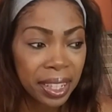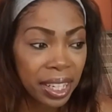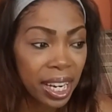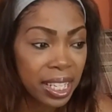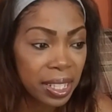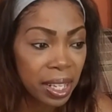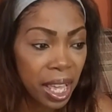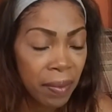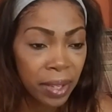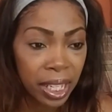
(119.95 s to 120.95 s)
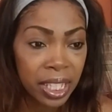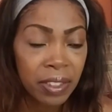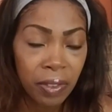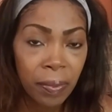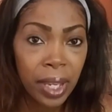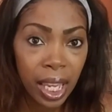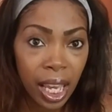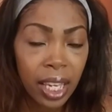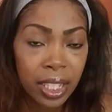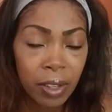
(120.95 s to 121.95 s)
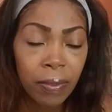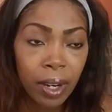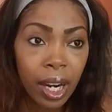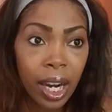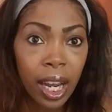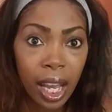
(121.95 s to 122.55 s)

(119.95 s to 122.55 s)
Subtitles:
There hasn't, I mean, it's for me so far,